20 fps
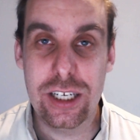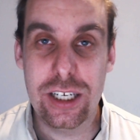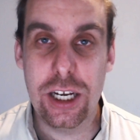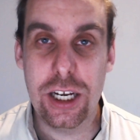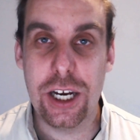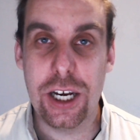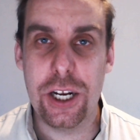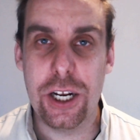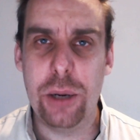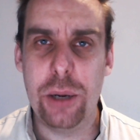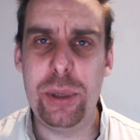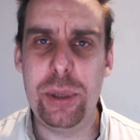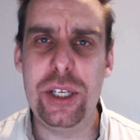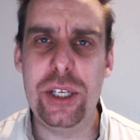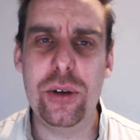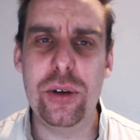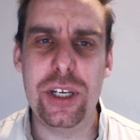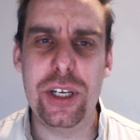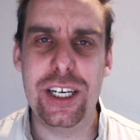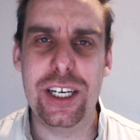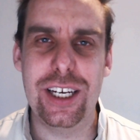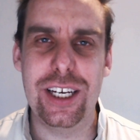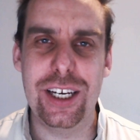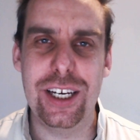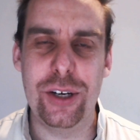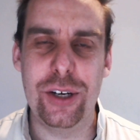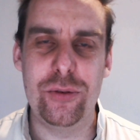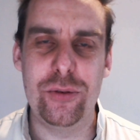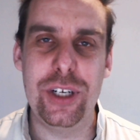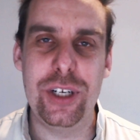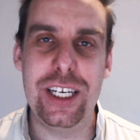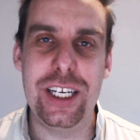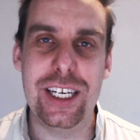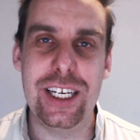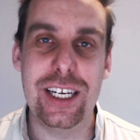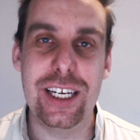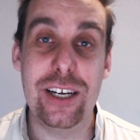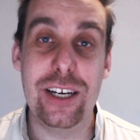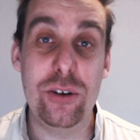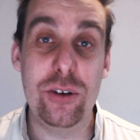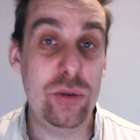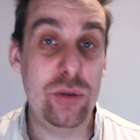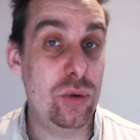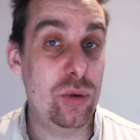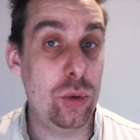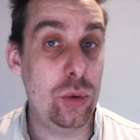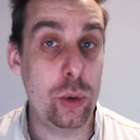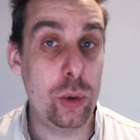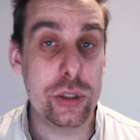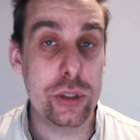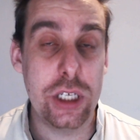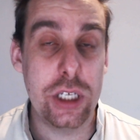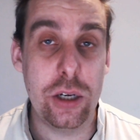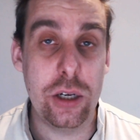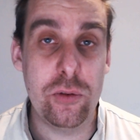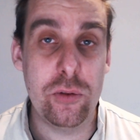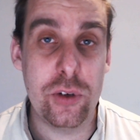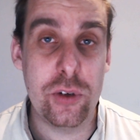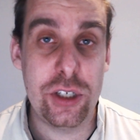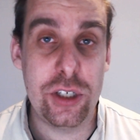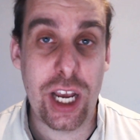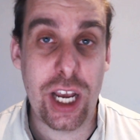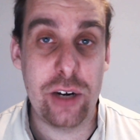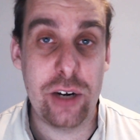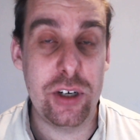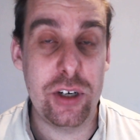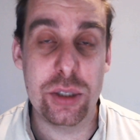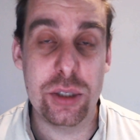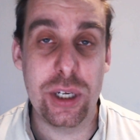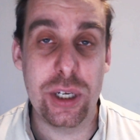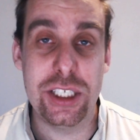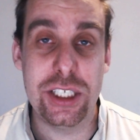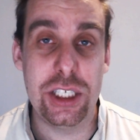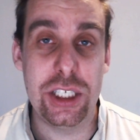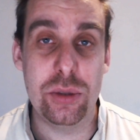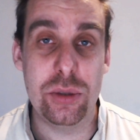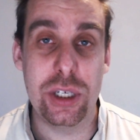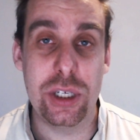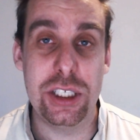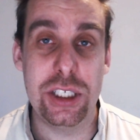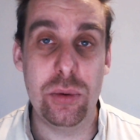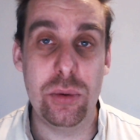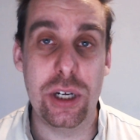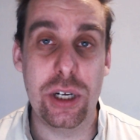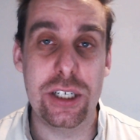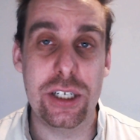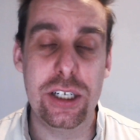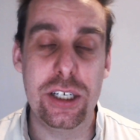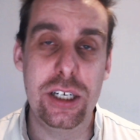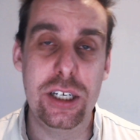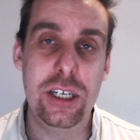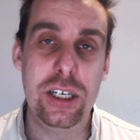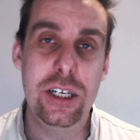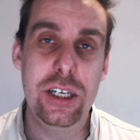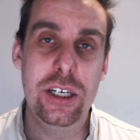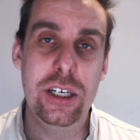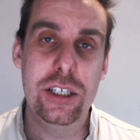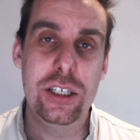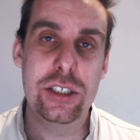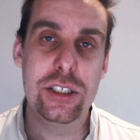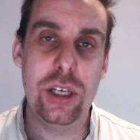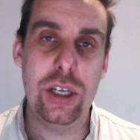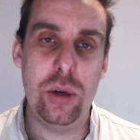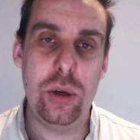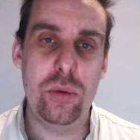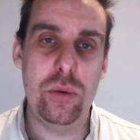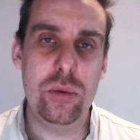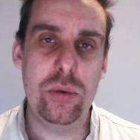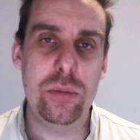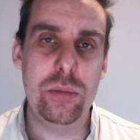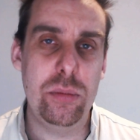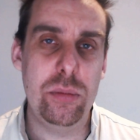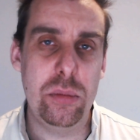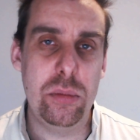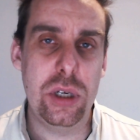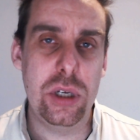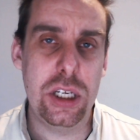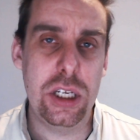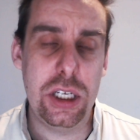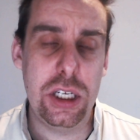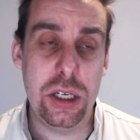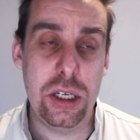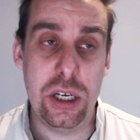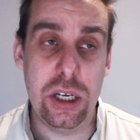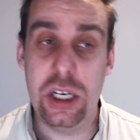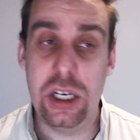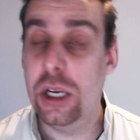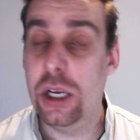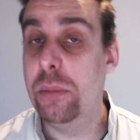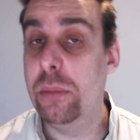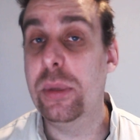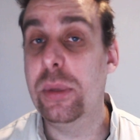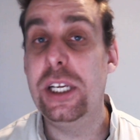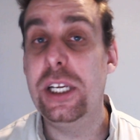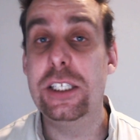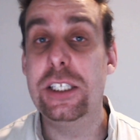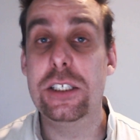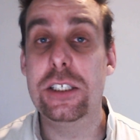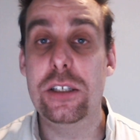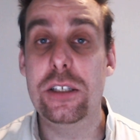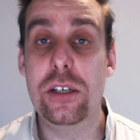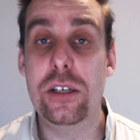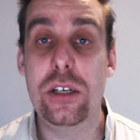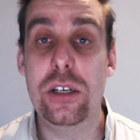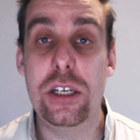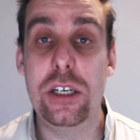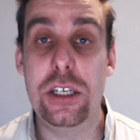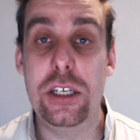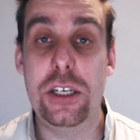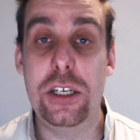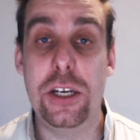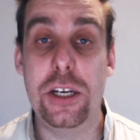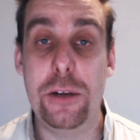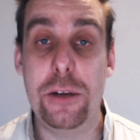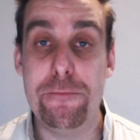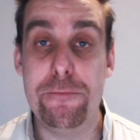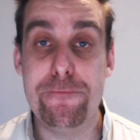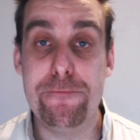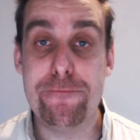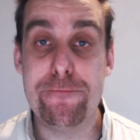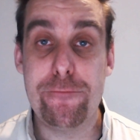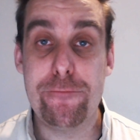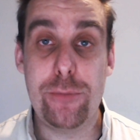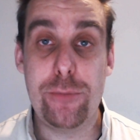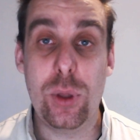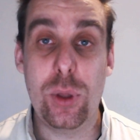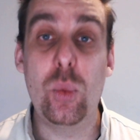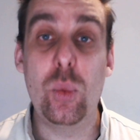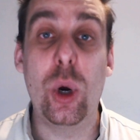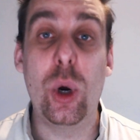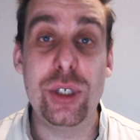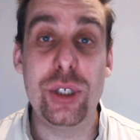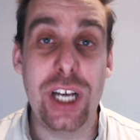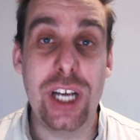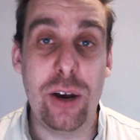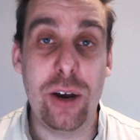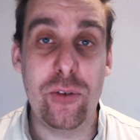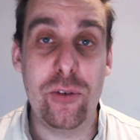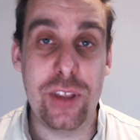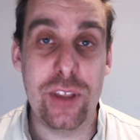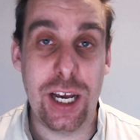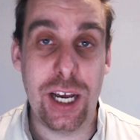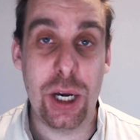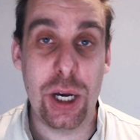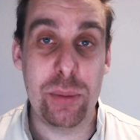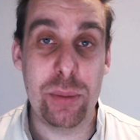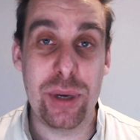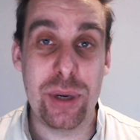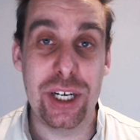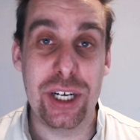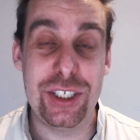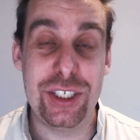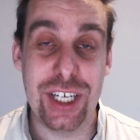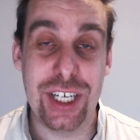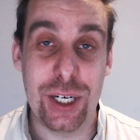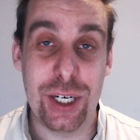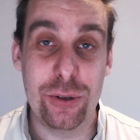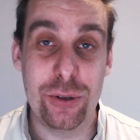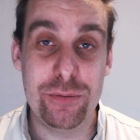And I'll be doing a reading also for January 2021. So, you know, please, you know, watch out for that on my channel.